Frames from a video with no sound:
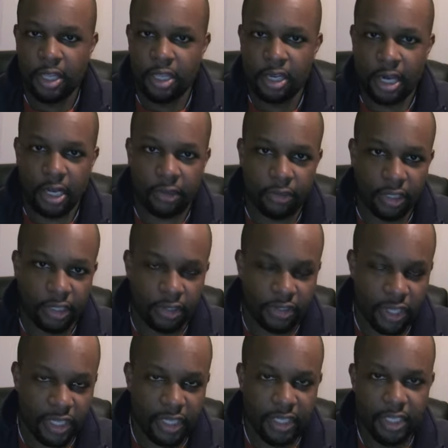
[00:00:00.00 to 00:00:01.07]
You know, I don't think there's
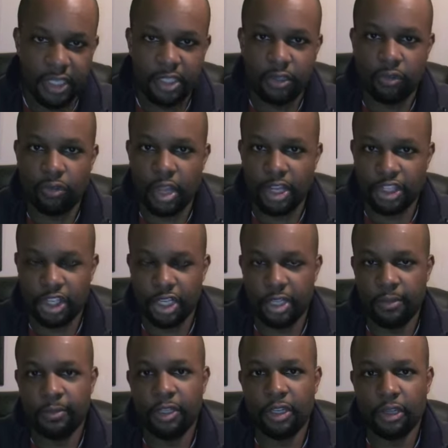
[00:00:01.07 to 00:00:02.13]
any need to rush
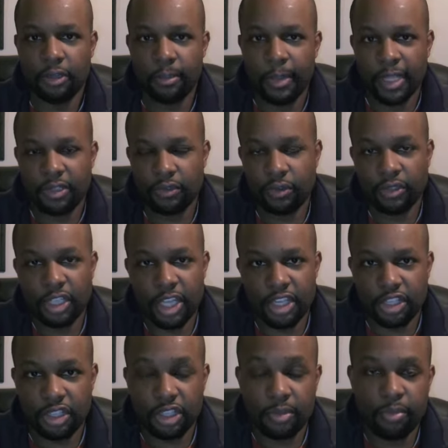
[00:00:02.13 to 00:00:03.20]
him. You know, the Mets
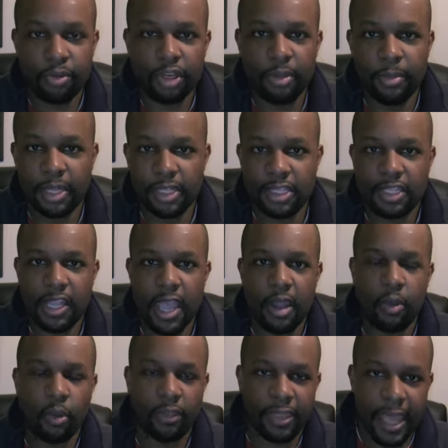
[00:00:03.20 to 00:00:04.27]
rotation is pretty much
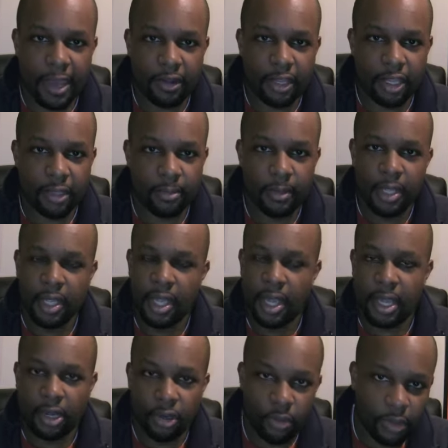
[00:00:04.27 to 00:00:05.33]
set without him.
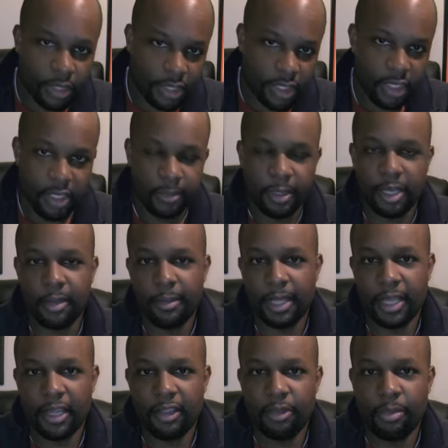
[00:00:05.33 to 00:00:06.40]
I don't want to see him coming
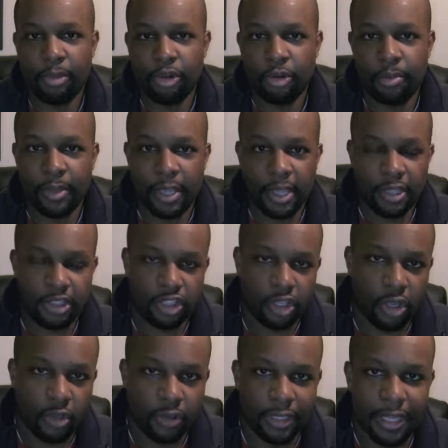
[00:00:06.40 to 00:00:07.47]
out of the bullpen,
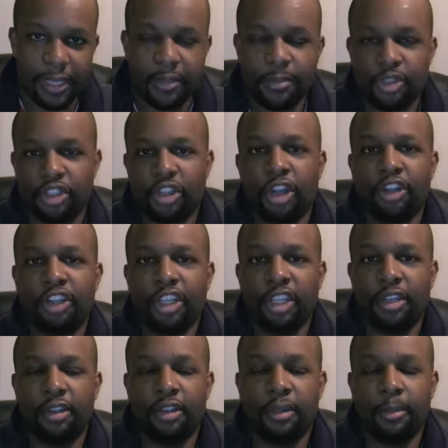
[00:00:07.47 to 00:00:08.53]
so let him start the
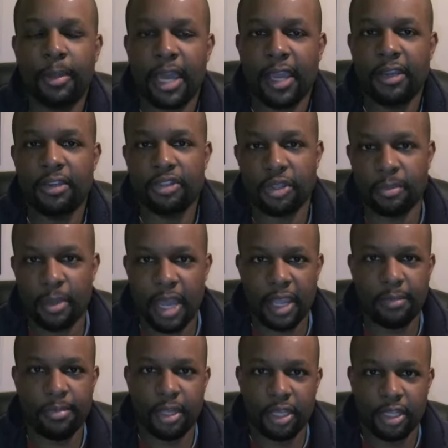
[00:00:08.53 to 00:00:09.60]
year in the minors, in my
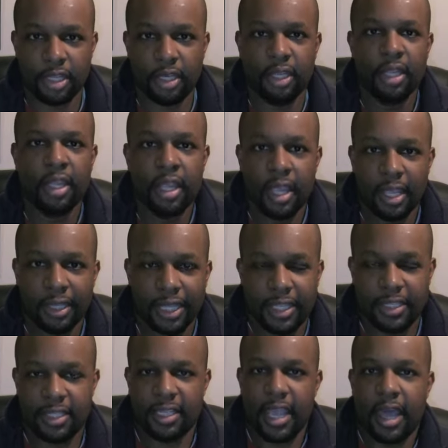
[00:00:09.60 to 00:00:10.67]
opinion, and
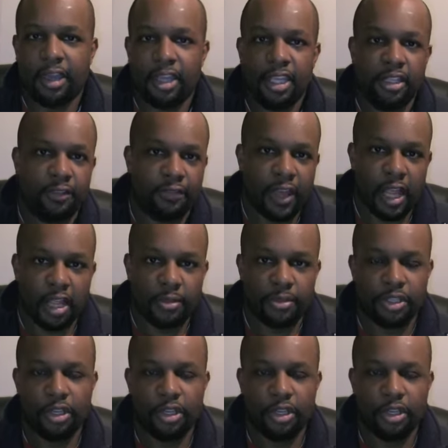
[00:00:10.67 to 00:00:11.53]
let's see how he develops.